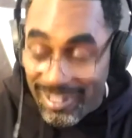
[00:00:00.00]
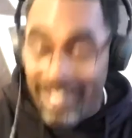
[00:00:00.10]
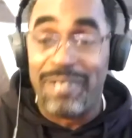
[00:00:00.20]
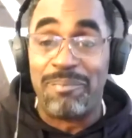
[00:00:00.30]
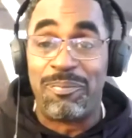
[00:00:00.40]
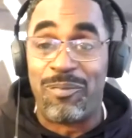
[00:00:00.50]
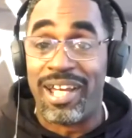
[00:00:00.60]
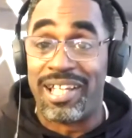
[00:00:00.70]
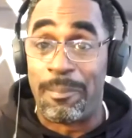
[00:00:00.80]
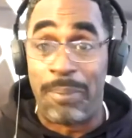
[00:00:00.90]

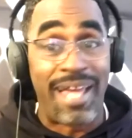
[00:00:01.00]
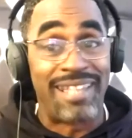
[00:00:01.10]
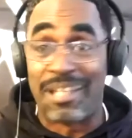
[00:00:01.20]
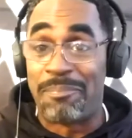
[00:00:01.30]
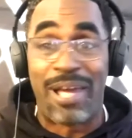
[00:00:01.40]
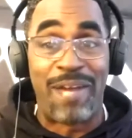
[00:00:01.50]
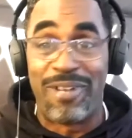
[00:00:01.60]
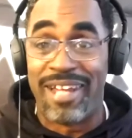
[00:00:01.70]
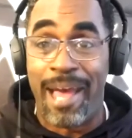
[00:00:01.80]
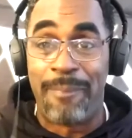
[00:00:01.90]
Where in the past that
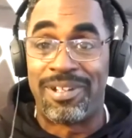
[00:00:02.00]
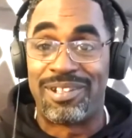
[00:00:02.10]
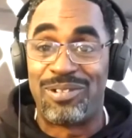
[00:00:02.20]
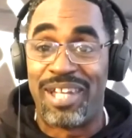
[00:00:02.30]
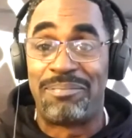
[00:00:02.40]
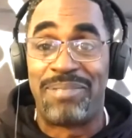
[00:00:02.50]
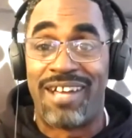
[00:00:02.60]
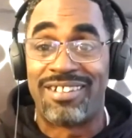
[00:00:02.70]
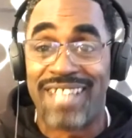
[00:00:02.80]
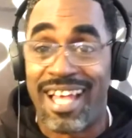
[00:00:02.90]
probably wouldn't happen because you had to
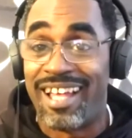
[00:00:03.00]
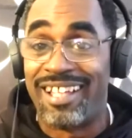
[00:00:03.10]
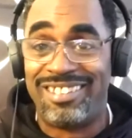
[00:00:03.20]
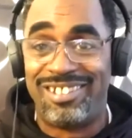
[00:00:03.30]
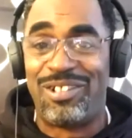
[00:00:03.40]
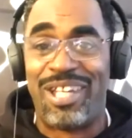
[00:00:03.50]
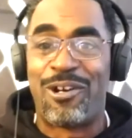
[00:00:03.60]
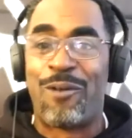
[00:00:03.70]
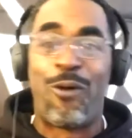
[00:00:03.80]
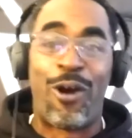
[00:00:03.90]
be outside. You
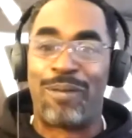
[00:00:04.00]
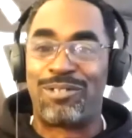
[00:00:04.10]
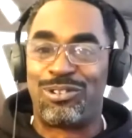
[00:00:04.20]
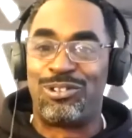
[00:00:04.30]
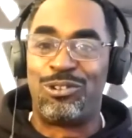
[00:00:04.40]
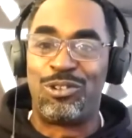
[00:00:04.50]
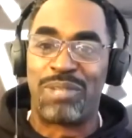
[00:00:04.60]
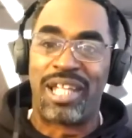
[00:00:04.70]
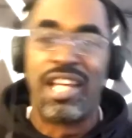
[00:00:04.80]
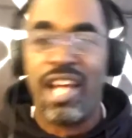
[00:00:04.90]
ain't gonna walk up to a
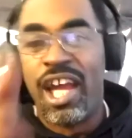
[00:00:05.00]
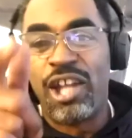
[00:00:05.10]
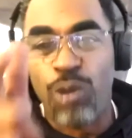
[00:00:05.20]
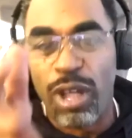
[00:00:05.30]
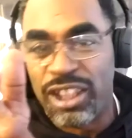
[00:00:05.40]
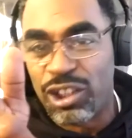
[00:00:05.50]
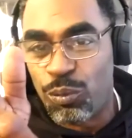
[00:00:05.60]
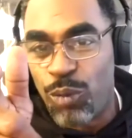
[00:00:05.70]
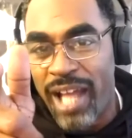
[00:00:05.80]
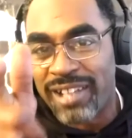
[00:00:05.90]
dude and be like, hey, yo, I
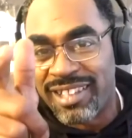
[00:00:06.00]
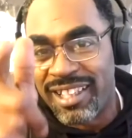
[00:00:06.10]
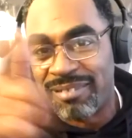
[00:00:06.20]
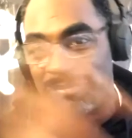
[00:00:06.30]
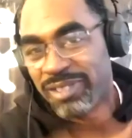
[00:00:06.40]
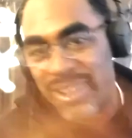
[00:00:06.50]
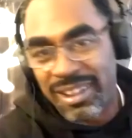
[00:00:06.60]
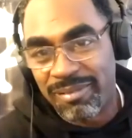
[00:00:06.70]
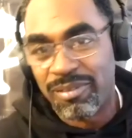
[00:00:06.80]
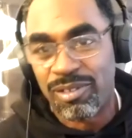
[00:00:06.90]
think you whack, son.
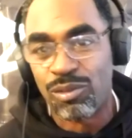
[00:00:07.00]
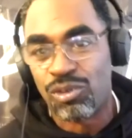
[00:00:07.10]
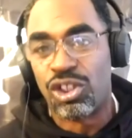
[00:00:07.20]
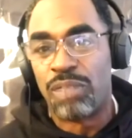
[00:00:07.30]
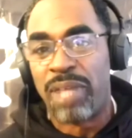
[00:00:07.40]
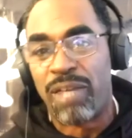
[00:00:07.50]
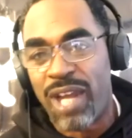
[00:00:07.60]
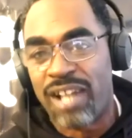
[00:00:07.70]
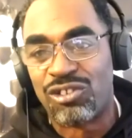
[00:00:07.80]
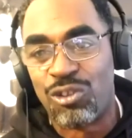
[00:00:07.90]
You shouldn't
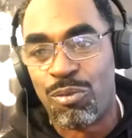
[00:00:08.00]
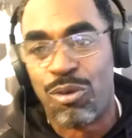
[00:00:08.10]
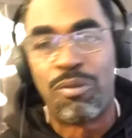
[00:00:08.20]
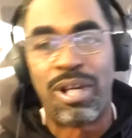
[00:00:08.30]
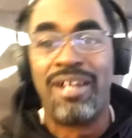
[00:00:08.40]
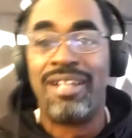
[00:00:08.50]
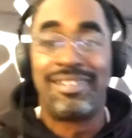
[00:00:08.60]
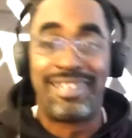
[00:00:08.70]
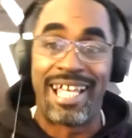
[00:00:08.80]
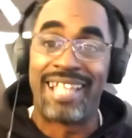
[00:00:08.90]
make records no more. But
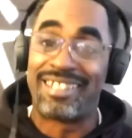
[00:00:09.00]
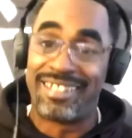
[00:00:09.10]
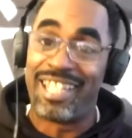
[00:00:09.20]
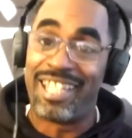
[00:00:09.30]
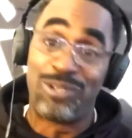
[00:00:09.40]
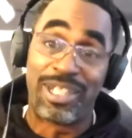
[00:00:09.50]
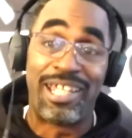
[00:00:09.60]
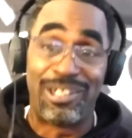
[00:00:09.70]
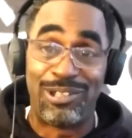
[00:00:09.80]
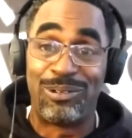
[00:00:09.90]
that today you
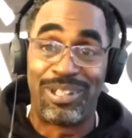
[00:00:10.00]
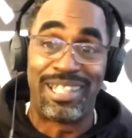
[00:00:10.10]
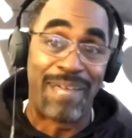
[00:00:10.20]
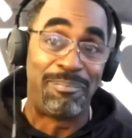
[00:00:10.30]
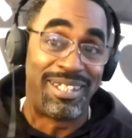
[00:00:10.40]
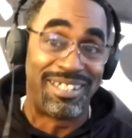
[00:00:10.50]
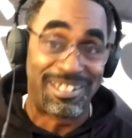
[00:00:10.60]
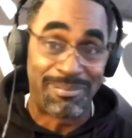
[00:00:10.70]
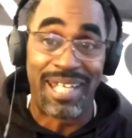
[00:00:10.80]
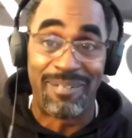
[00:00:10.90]
can do and not be
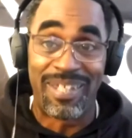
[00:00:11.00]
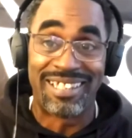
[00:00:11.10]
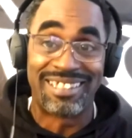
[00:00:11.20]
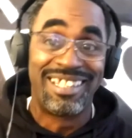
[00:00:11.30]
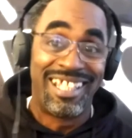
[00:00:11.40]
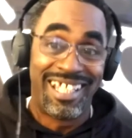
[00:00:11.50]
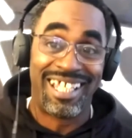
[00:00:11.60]
in somebody's face,